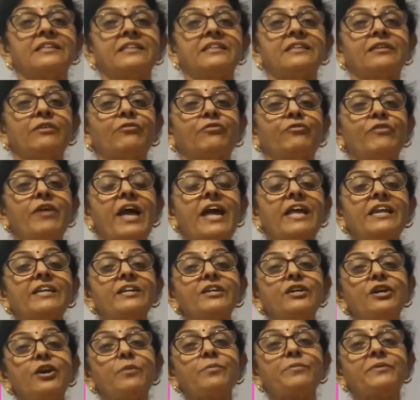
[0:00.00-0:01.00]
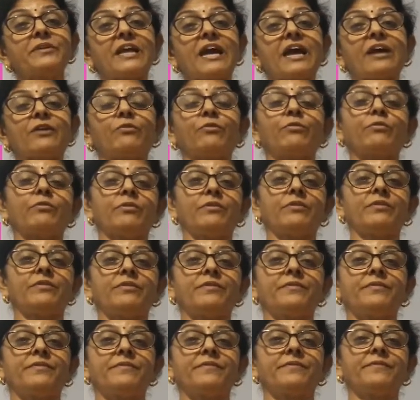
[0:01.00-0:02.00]
The valley of Tyrol,
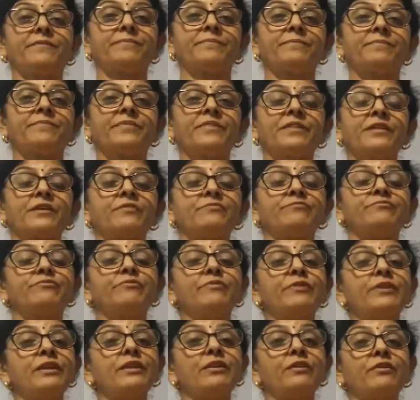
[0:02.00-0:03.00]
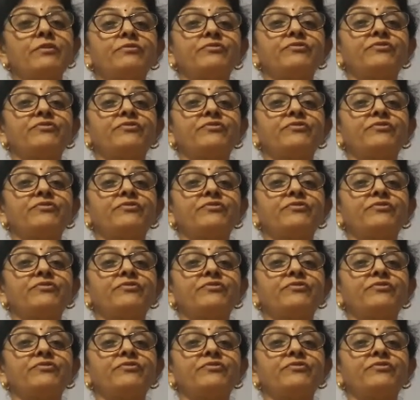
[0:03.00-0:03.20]
full of